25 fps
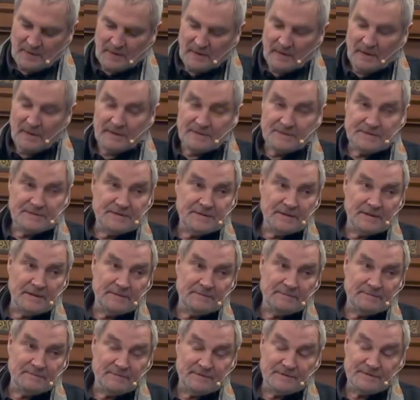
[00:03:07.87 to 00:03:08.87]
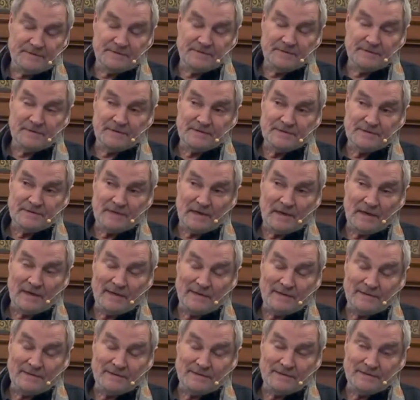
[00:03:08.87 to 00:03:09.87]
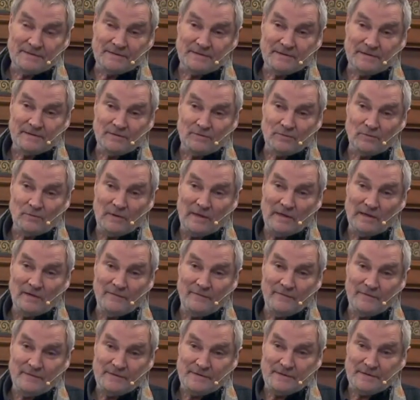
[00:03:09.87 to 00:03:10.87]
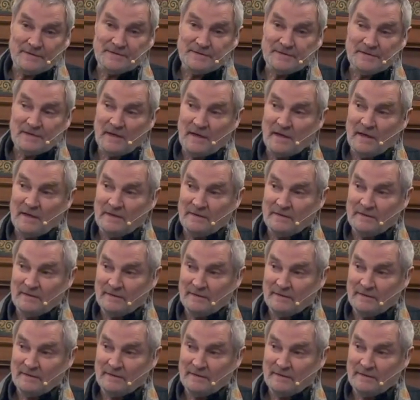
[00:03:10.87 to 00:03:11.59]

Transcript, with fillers: and said, this is an aside, this is an irrelevant aside.